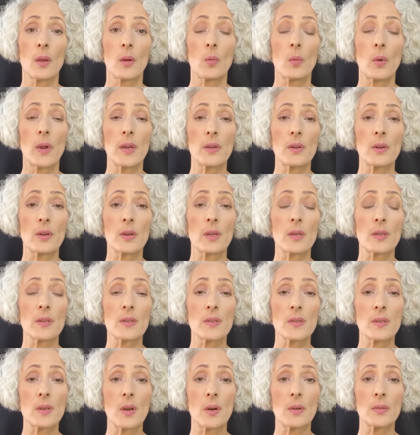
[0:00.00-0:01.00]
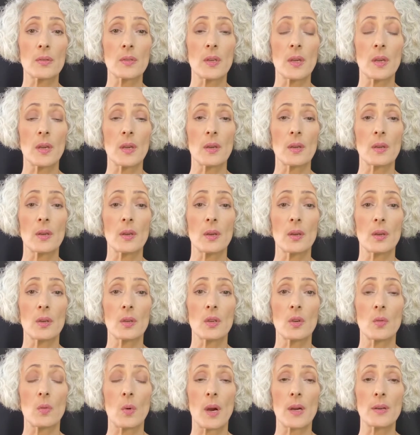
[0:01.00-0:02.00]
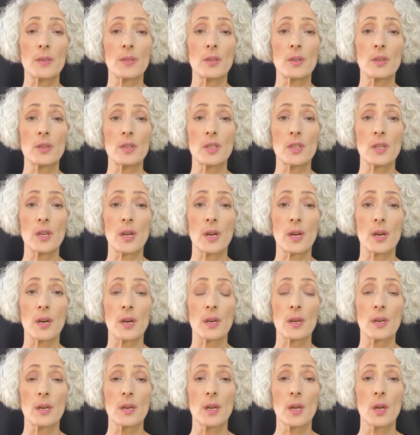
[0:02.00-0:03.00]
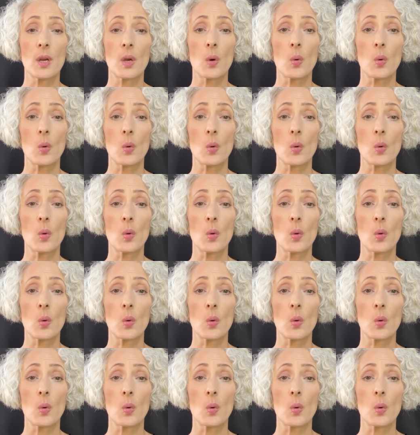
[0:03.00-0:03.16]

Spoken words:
When you're consulting, you want to share